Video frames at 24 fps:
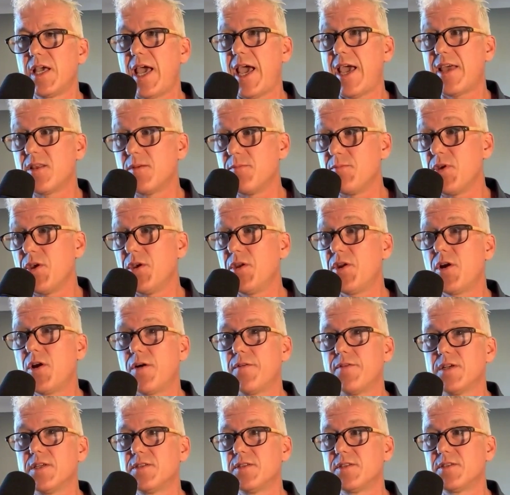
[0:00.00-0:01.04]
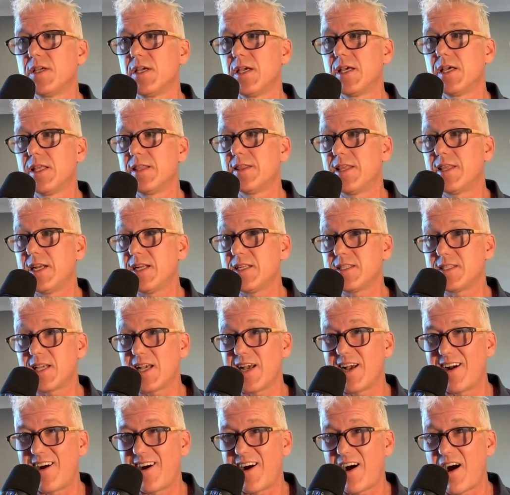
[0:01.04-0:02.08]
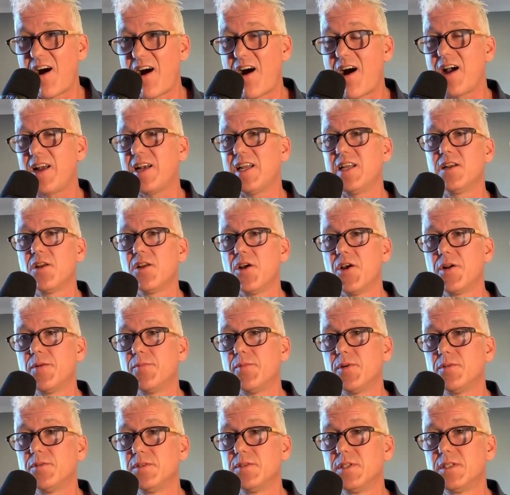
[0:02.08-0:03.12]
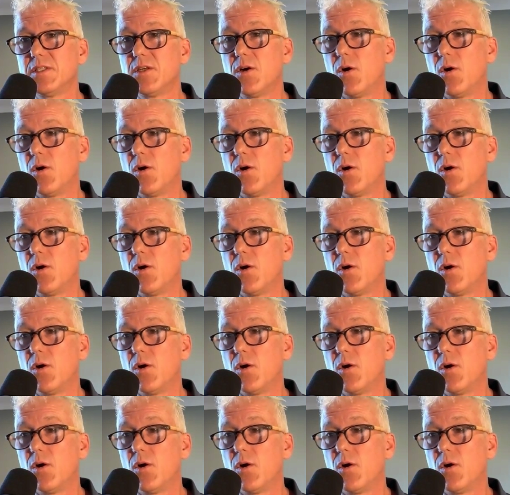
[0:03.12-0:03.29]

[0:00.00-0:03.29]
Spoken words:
And the beauty of it is that it's highly learnable.